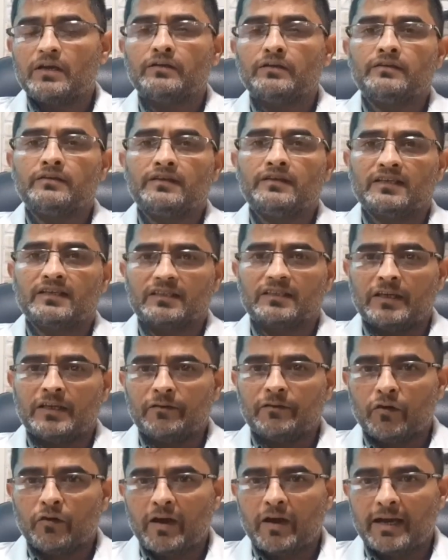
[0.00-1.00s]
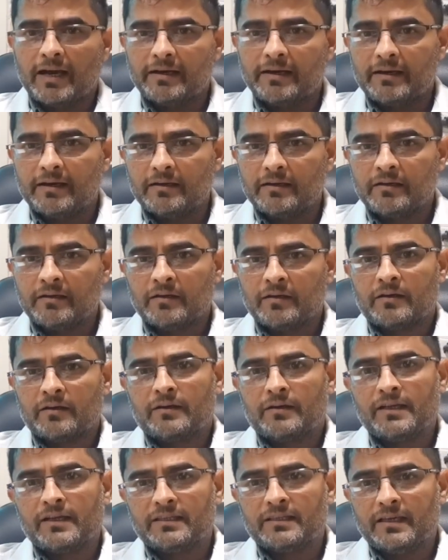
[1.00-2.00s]
Yes, if you had
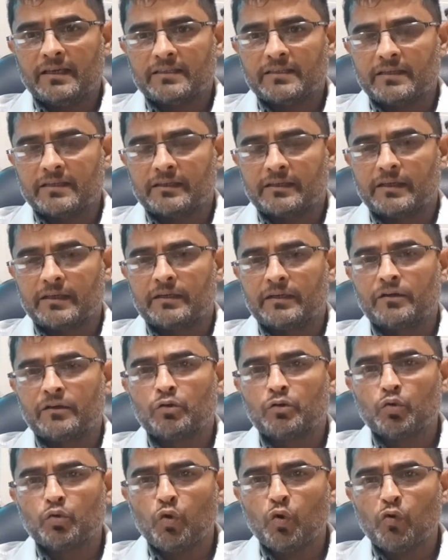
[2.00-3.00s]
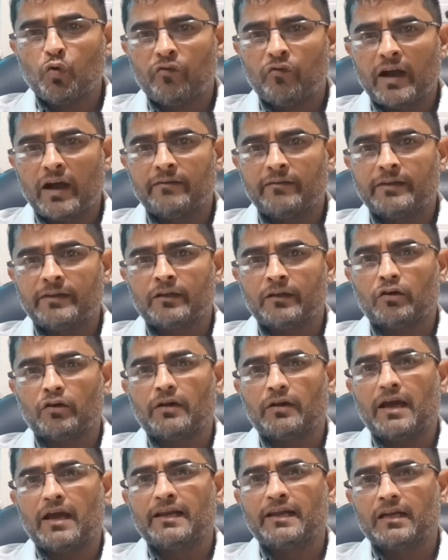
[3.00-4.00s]
teeth extracted 2, 5, 10 or
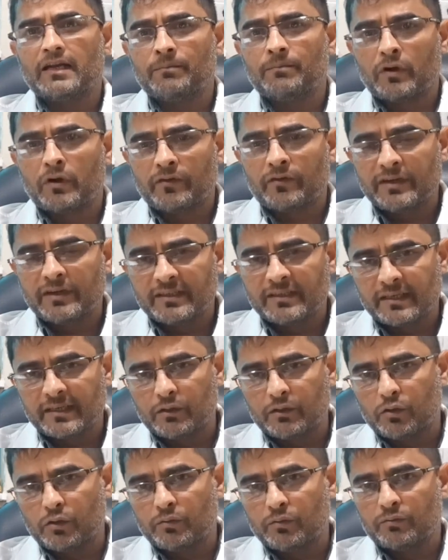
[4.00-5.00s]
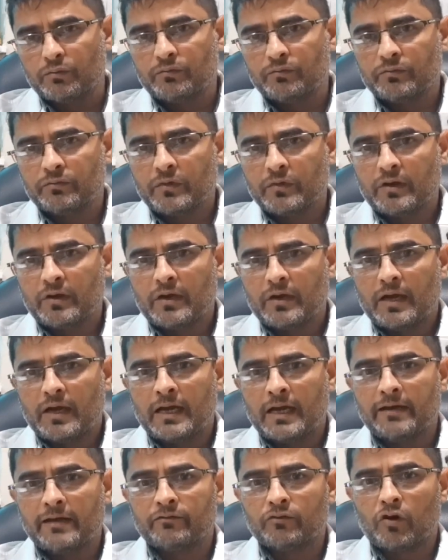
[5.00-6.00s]
any number of years ago
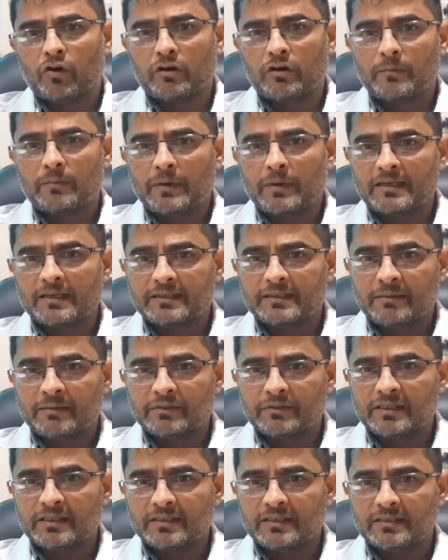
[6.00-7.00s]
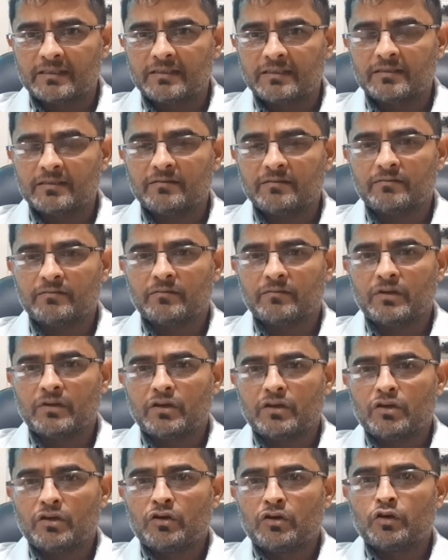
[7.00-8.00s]
and have not replaced them since,
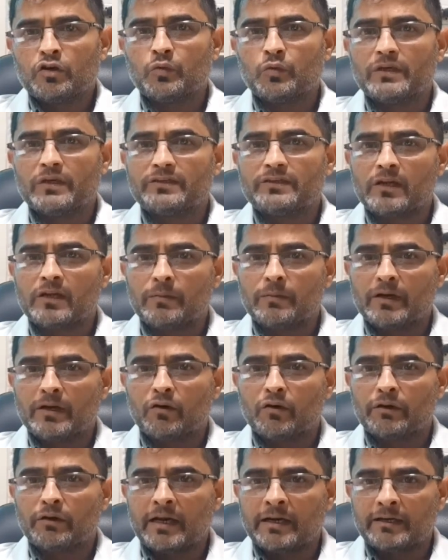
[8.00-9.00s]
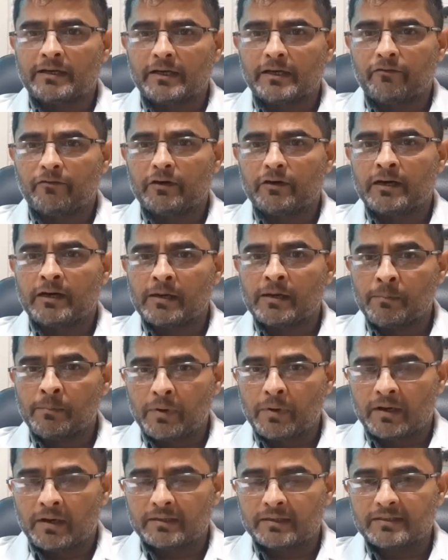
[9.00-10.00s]
you may still be a good candidate for dental
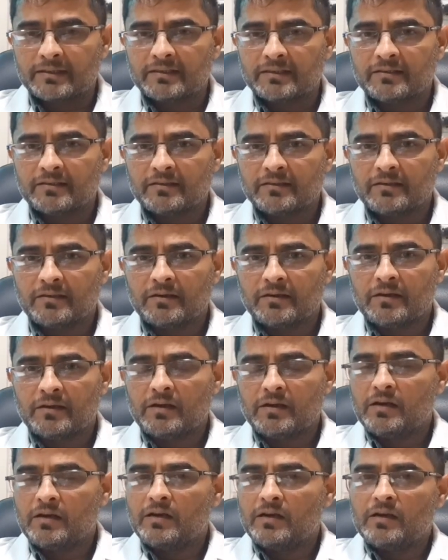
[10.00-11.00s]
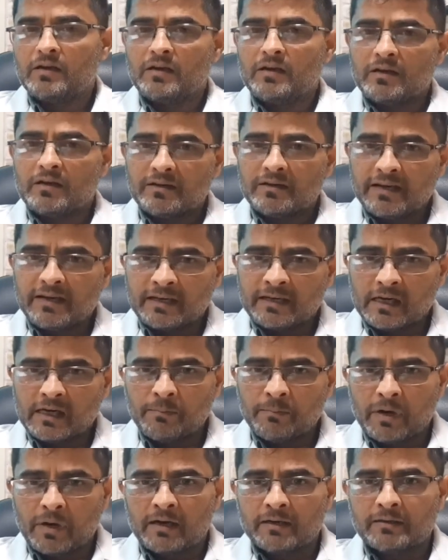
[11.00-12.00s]
implants. Dental
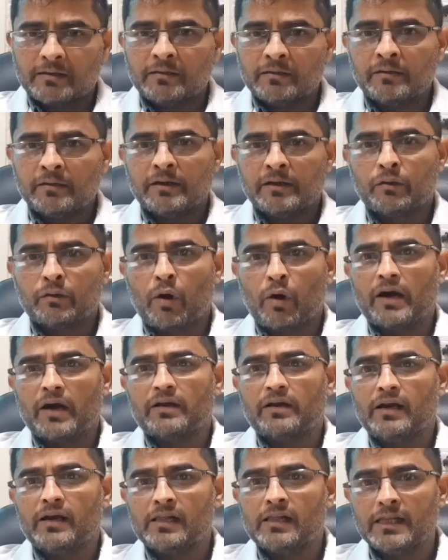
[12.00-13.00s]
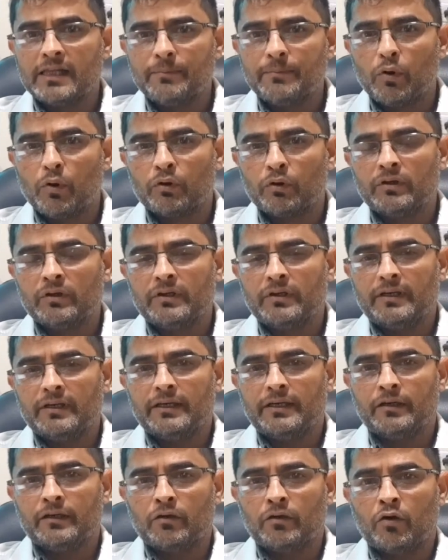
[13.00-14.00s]
implants require healthy bone
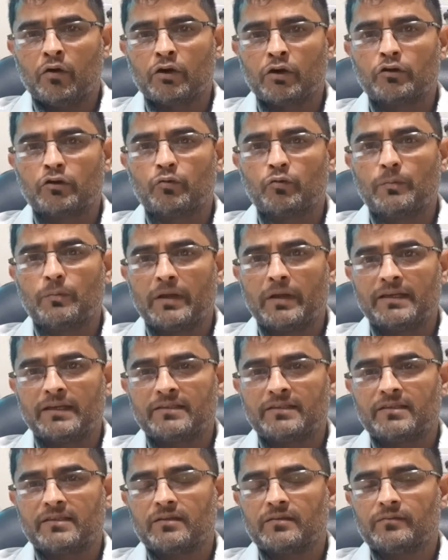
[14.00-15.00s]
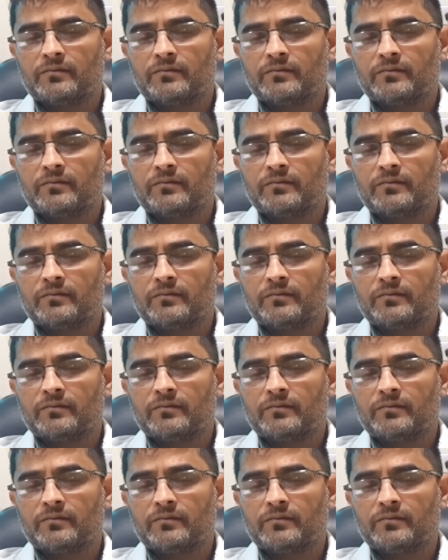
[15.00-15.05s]
in order to be placed.